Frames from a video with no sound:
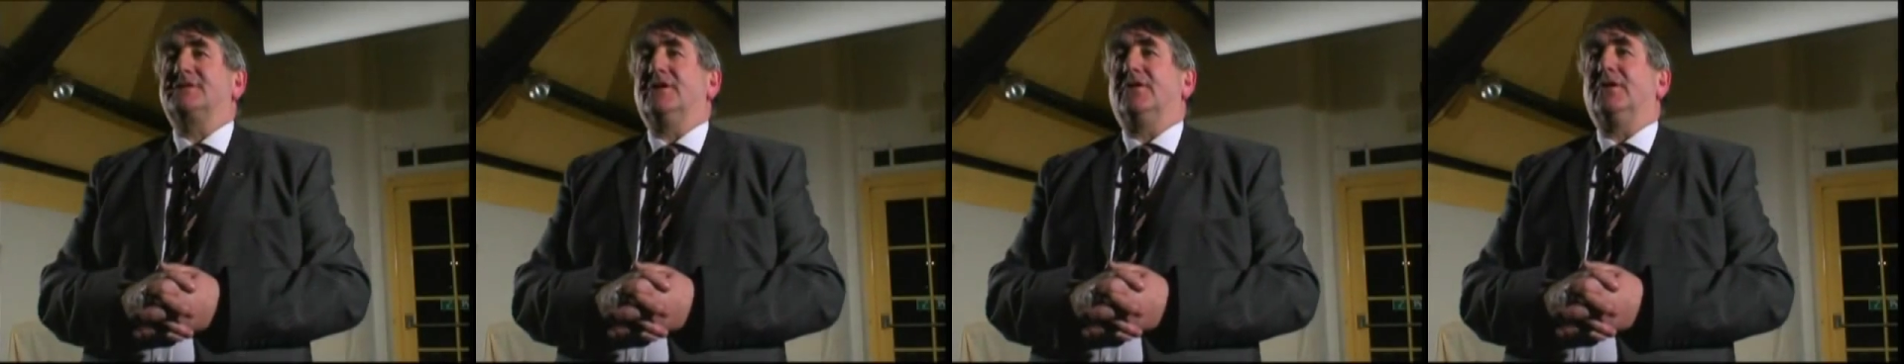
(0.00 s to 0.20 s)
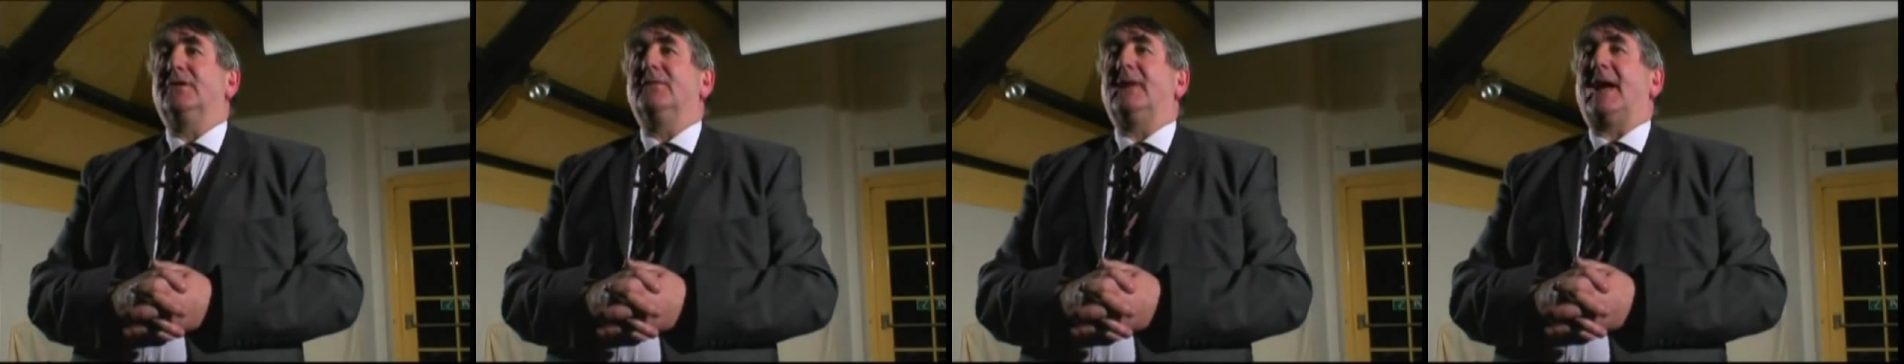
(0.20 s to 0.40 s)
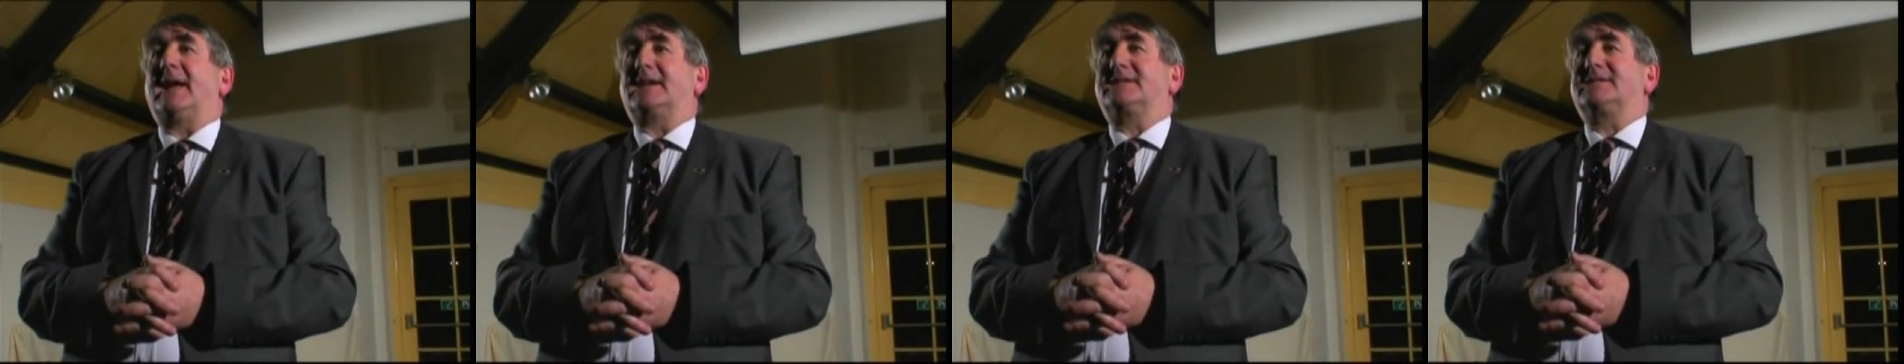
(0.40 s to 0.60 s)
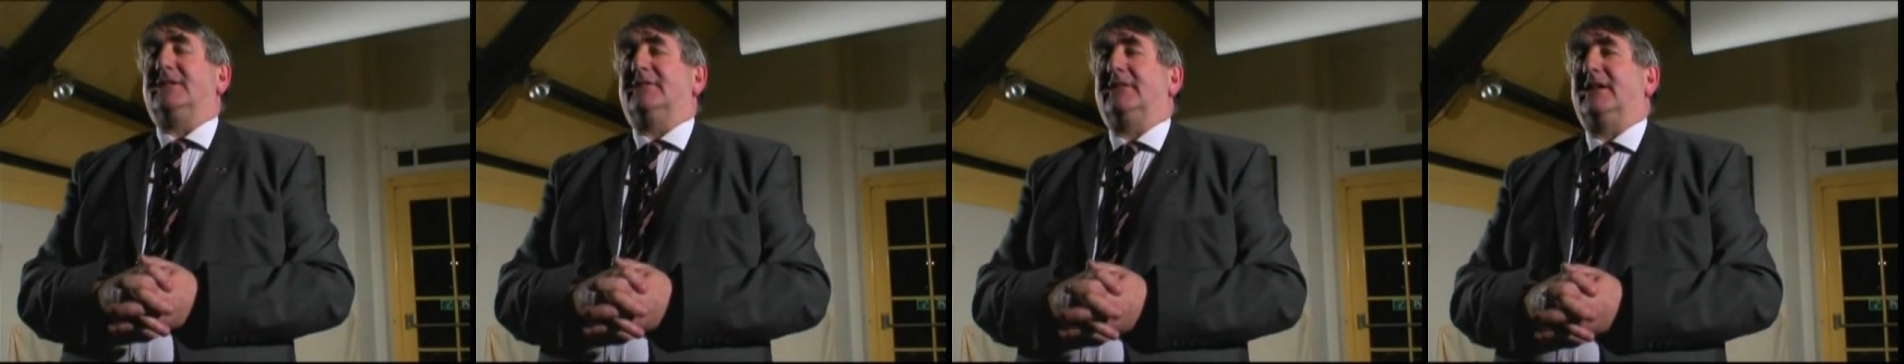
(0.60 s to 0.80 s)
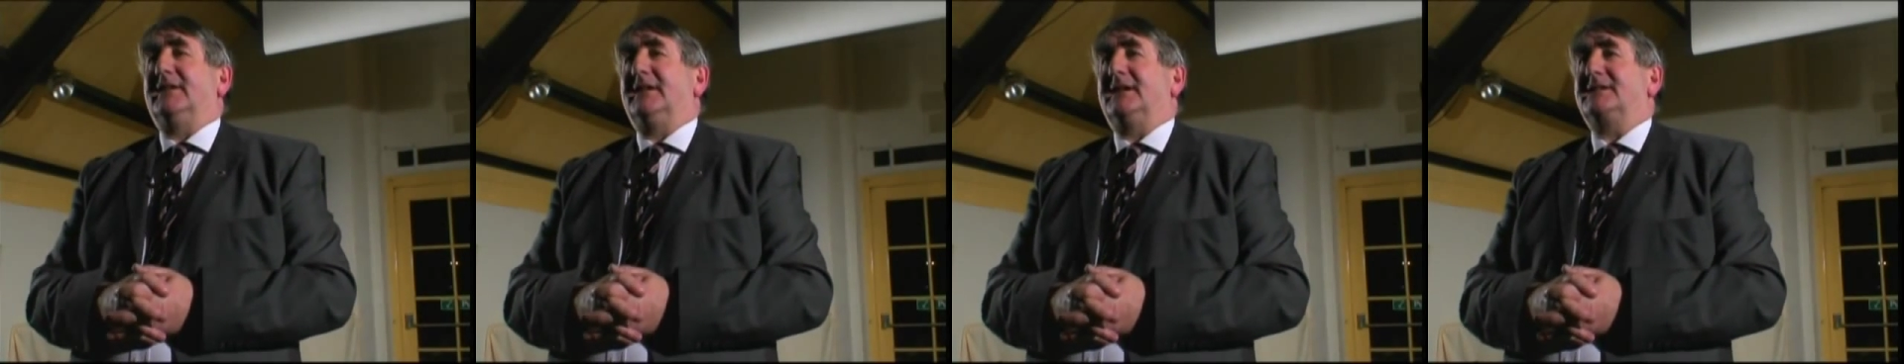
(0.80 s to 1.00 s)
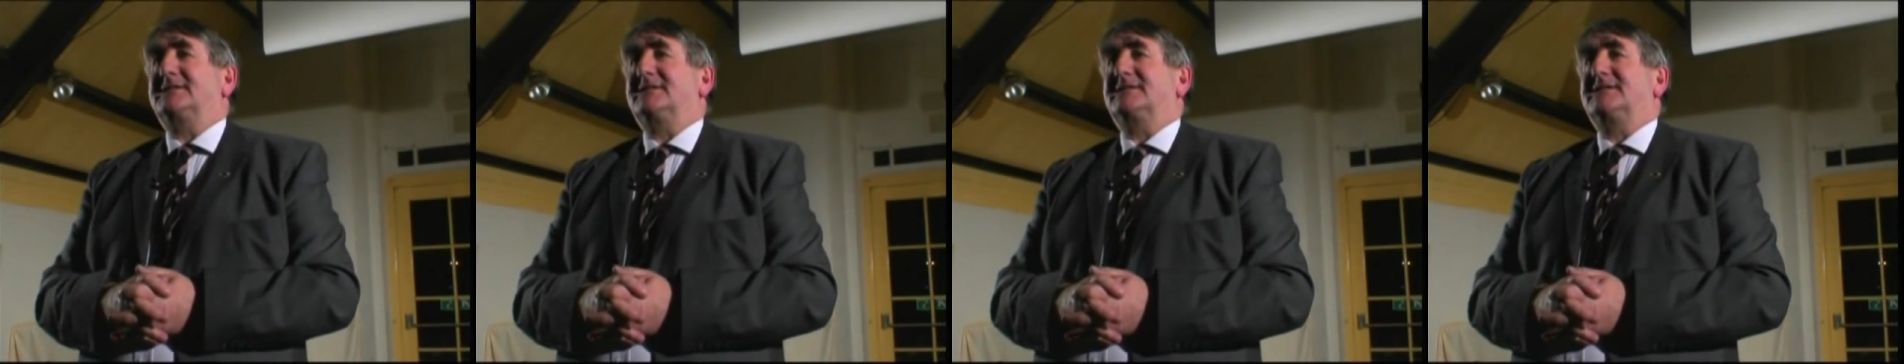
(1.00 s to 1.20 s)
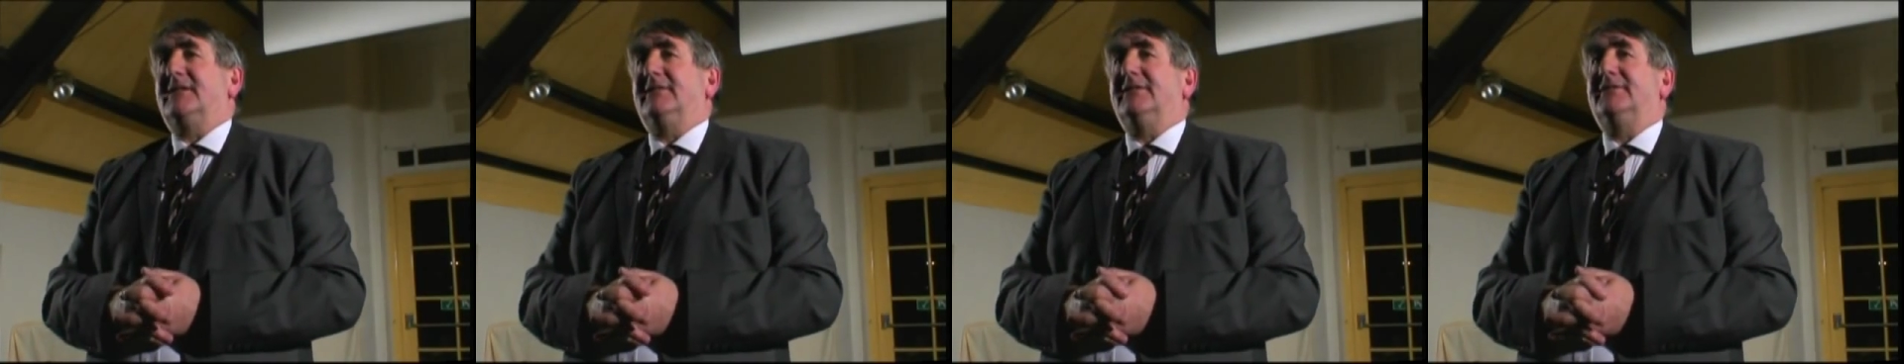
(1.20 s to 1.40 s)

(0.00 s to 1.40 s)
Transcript: lot of acts that are unnecessary.